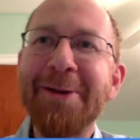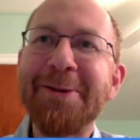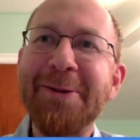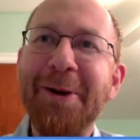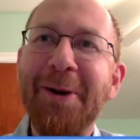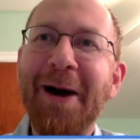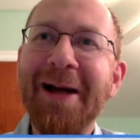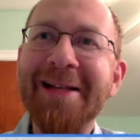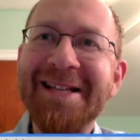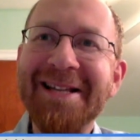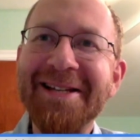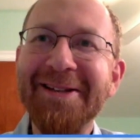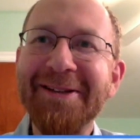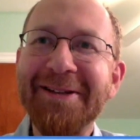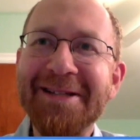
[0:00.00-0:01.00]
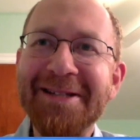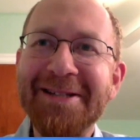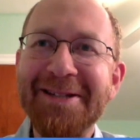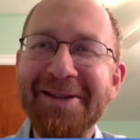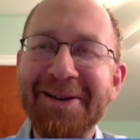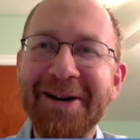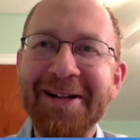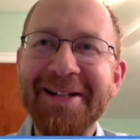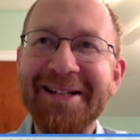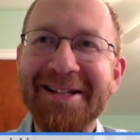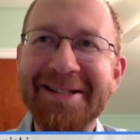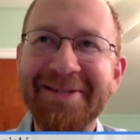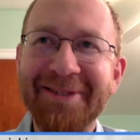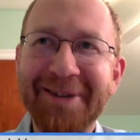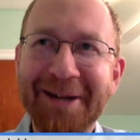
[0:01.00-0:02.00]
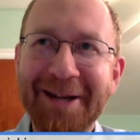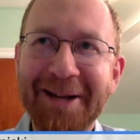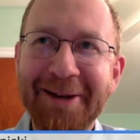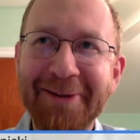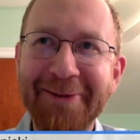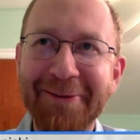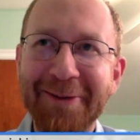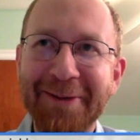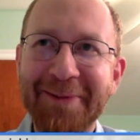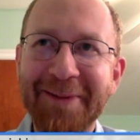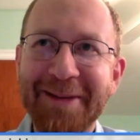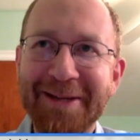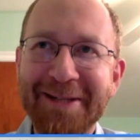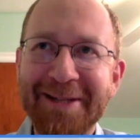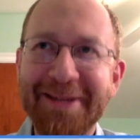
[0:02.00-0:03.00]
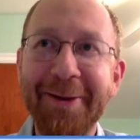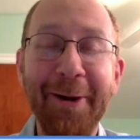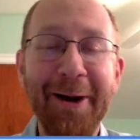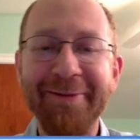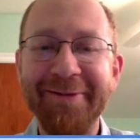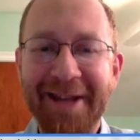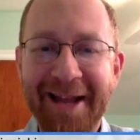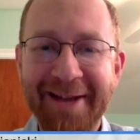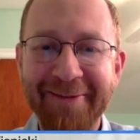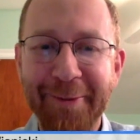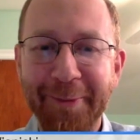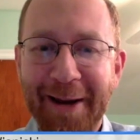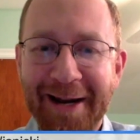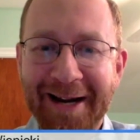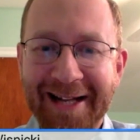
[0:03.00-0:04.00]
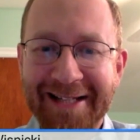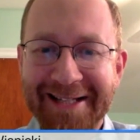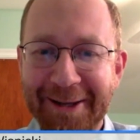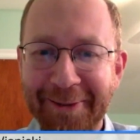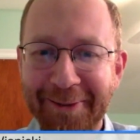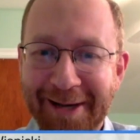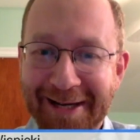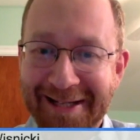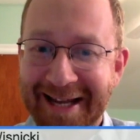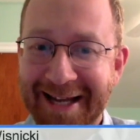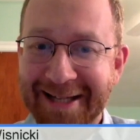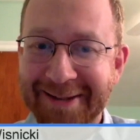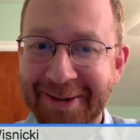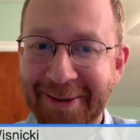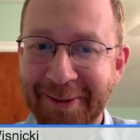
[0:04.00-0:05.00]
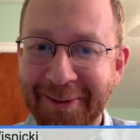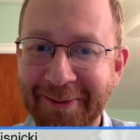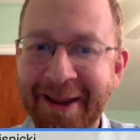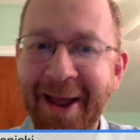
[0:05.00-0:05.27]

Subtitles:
So I tend to listen to their ideas very carefully because they'll often have the right idea, whereas I don't.